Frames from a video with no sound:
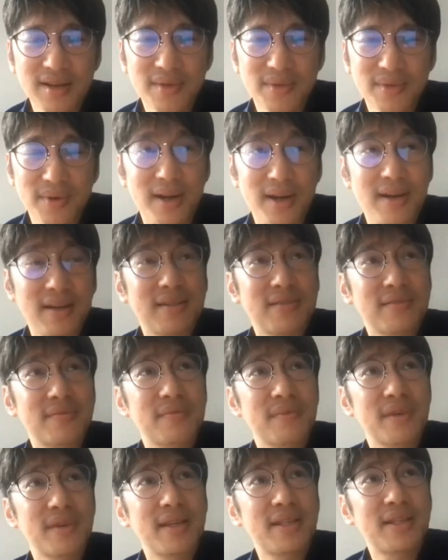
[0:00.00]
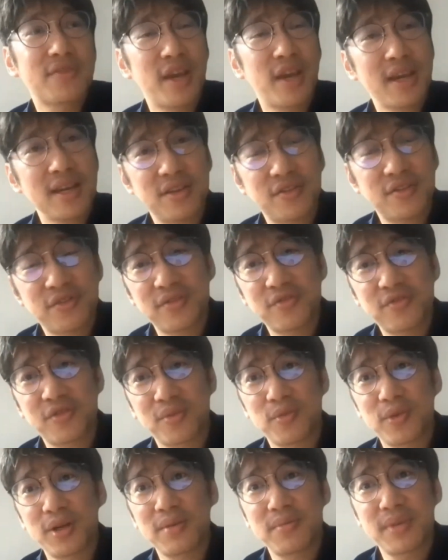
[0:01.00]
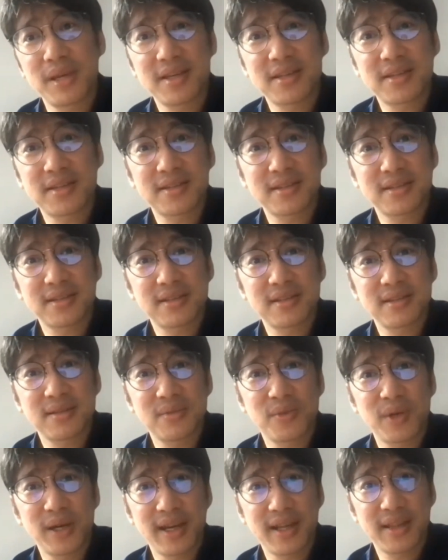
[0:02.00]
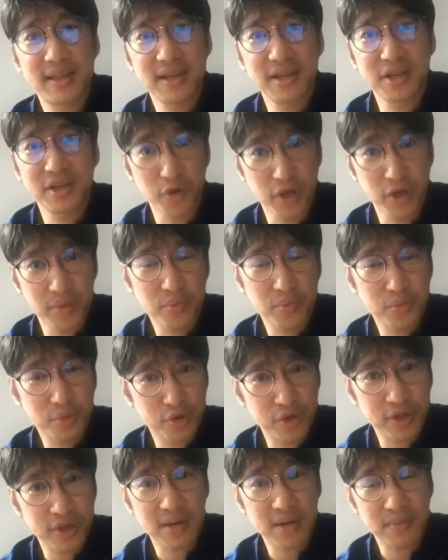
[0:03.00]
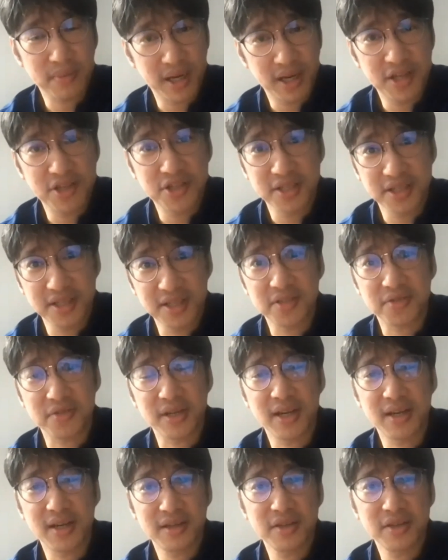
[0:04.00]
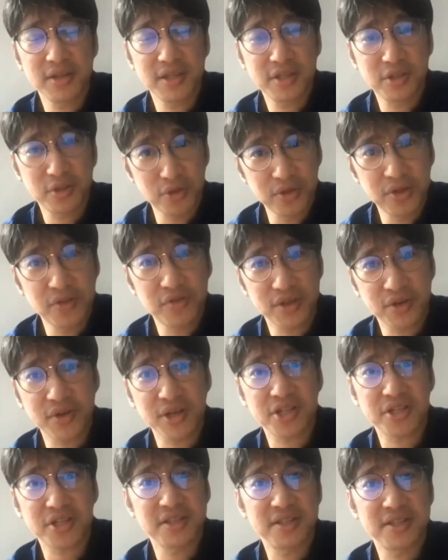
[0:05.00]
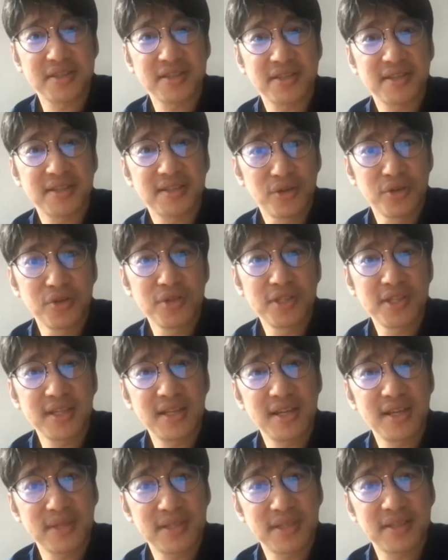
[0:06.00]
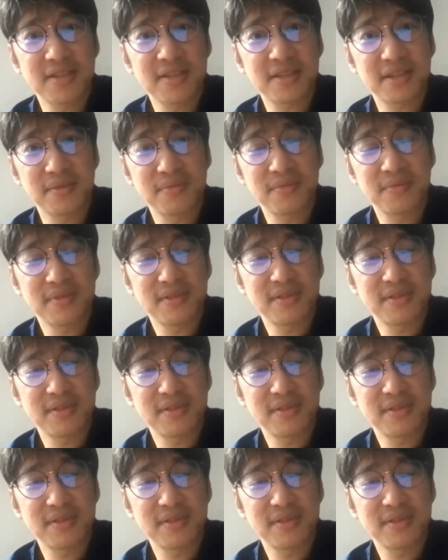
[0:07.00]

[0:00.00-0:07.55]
Wow. It's very different from what I think a great product manager is, right? It's 2 different questions. Do you see them as the same?